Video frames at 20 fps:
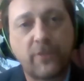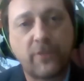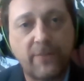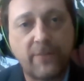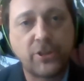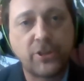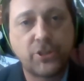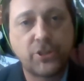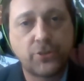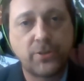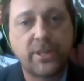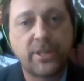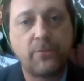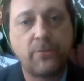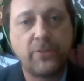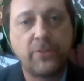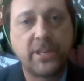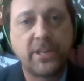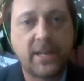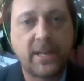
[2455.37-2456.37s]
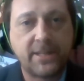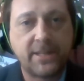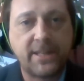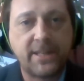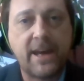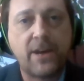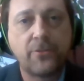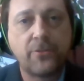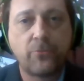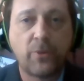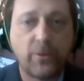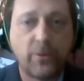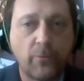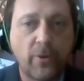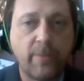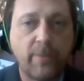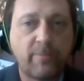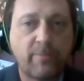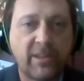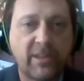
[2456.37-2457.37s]
However, for every tree that we cut
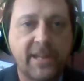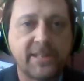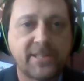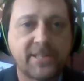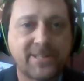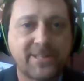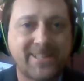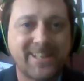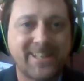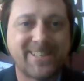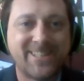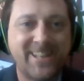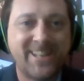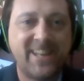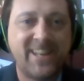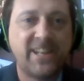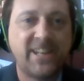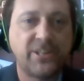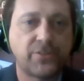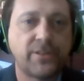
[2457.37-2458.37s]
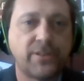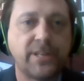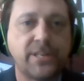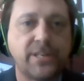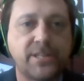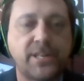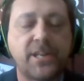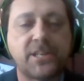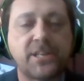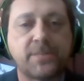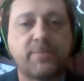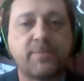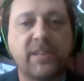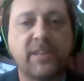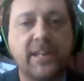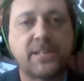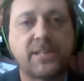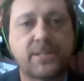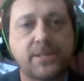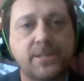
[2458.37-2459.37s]
down, we replant six to eight
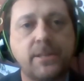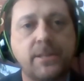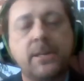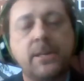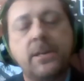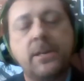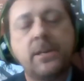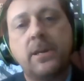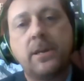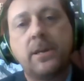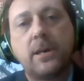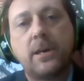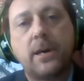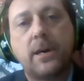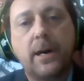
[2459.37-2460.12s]
trees in its place.